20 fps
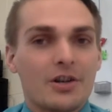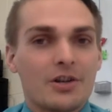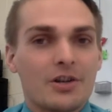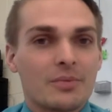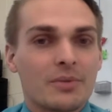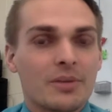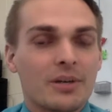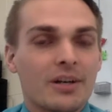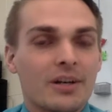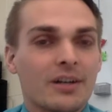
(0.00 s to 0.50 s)

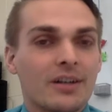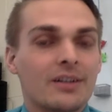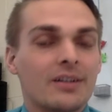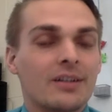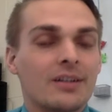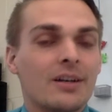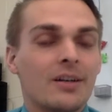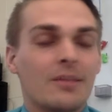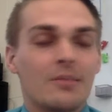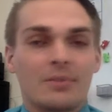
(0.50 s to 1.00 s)

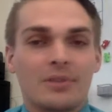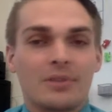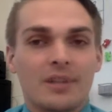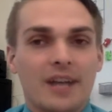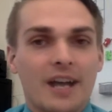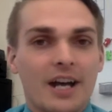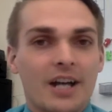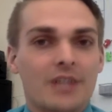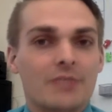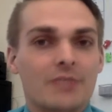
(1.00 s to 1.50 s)
algebra,
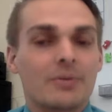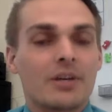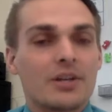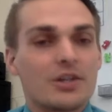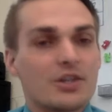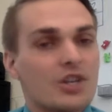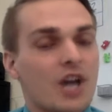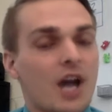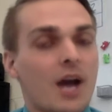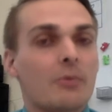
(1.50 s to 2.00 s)
pre-algebra,
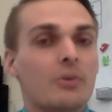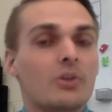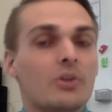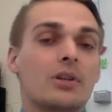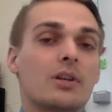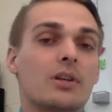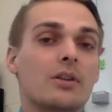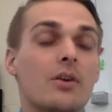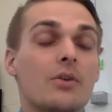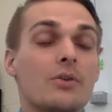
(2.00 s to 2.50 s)

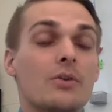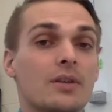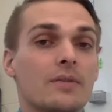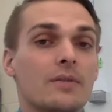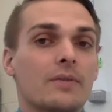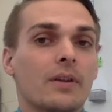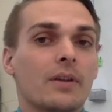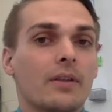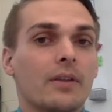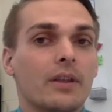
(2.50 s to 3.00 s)
geometry, those
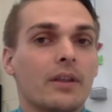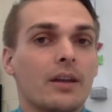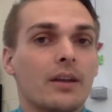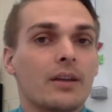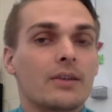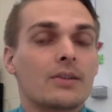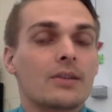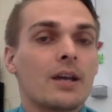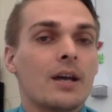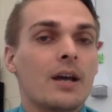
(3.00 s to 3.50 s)
different
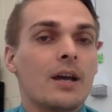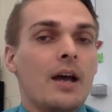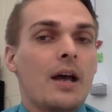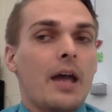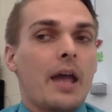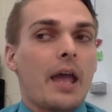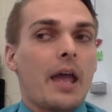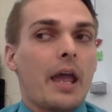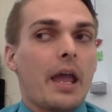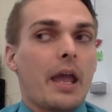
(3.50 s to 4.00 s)
things.
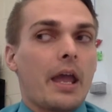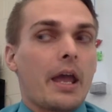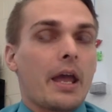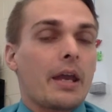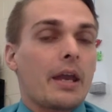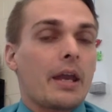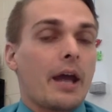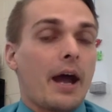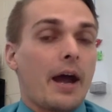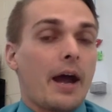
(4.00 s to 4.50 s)

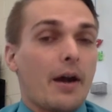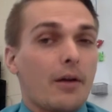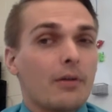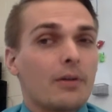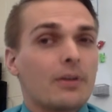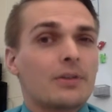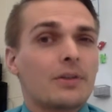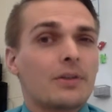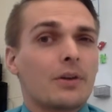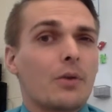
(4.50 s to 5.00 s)
And I
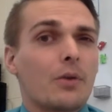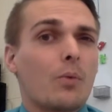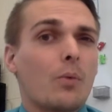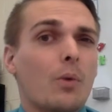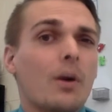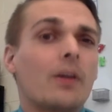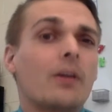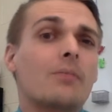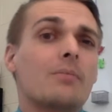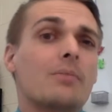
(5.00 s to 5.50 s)
only took
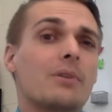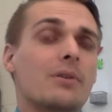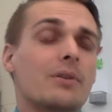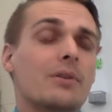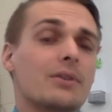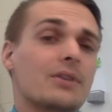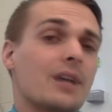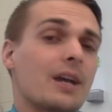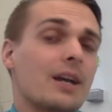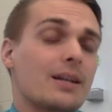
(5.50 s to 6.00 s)
one
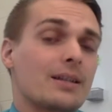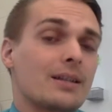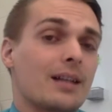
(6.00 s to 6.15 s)
computer science